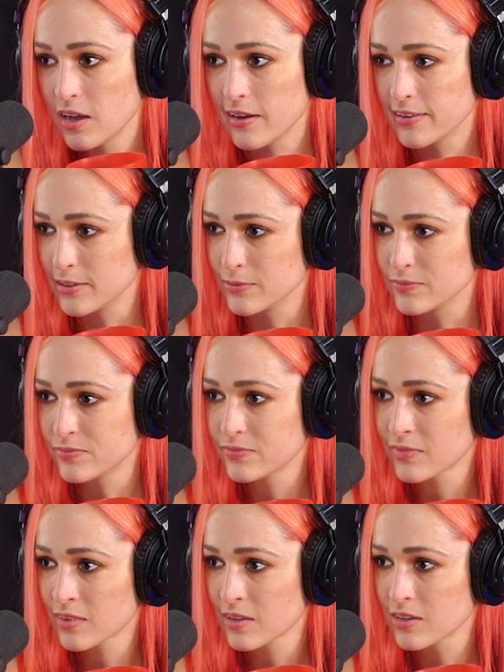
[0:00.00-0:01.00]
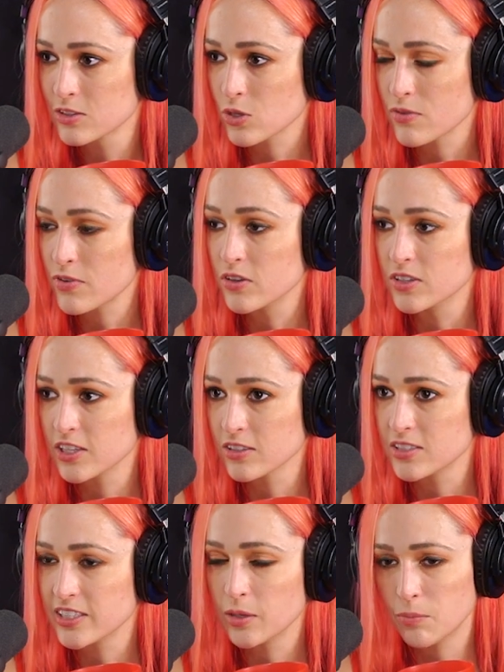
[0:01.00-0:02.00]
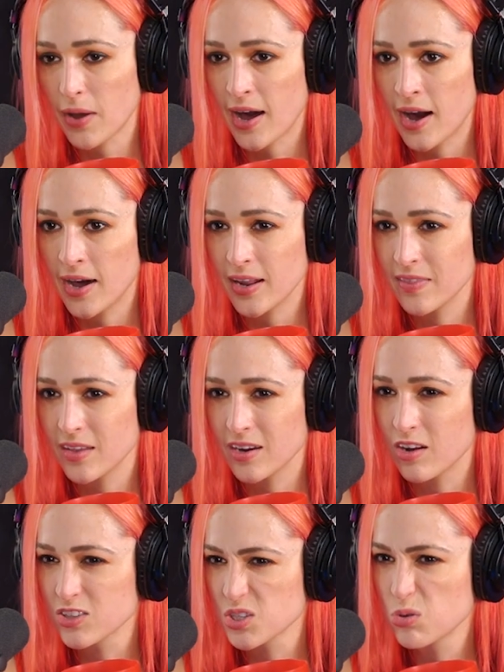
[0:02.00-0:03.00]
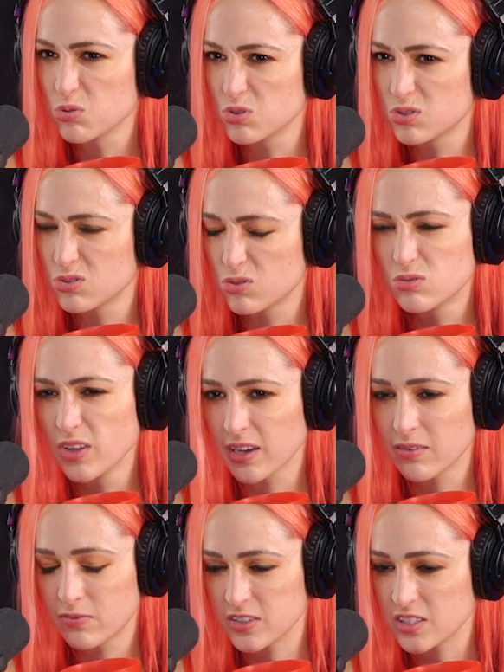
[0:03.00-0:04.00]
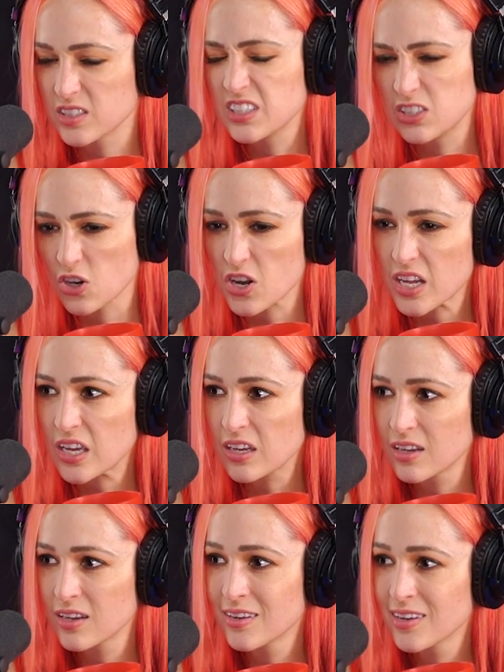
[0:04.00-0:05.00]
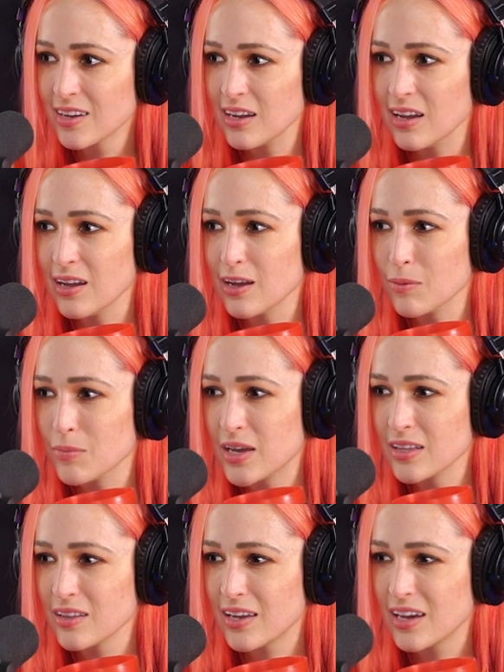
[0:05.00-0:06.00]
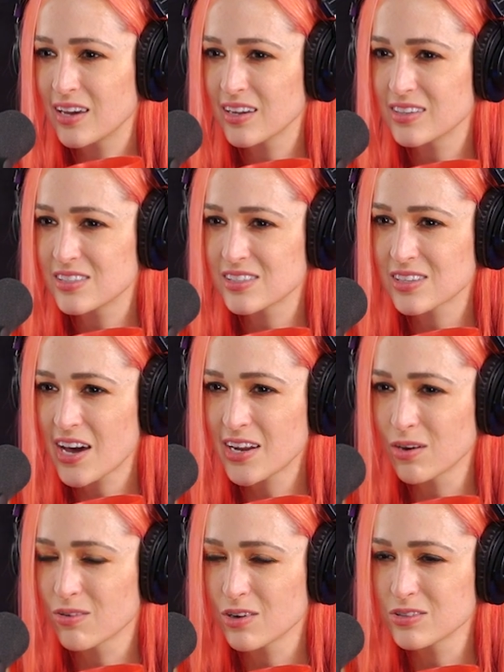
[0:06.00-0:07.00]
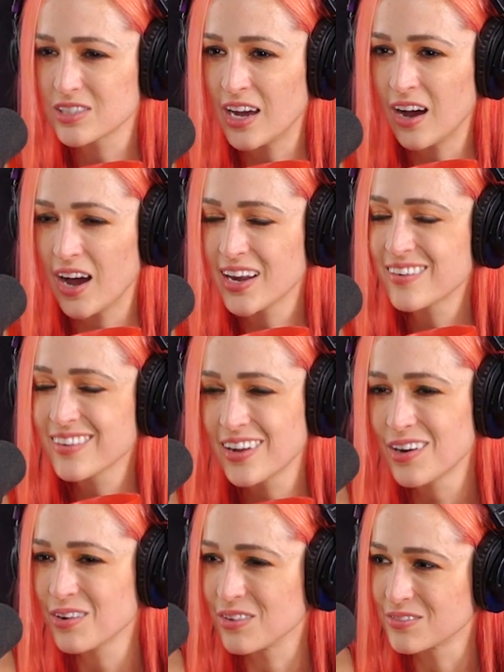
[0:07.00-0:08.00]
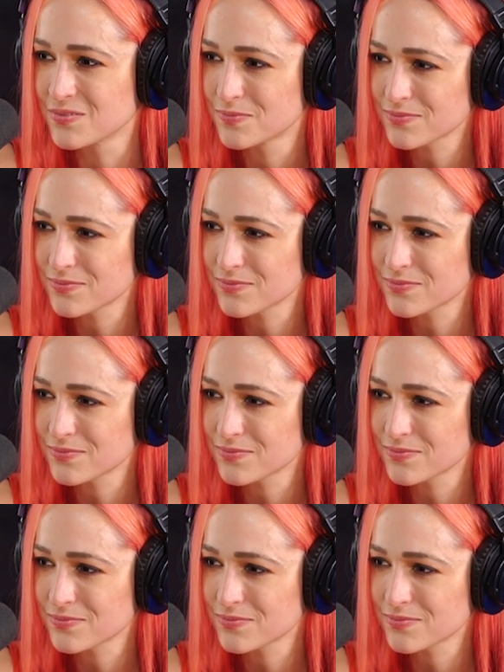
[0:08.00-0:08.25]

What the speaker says: So I felt guilty and bad, and then also, like, physically dirty, and, like, just kind of grossed out. I don't know.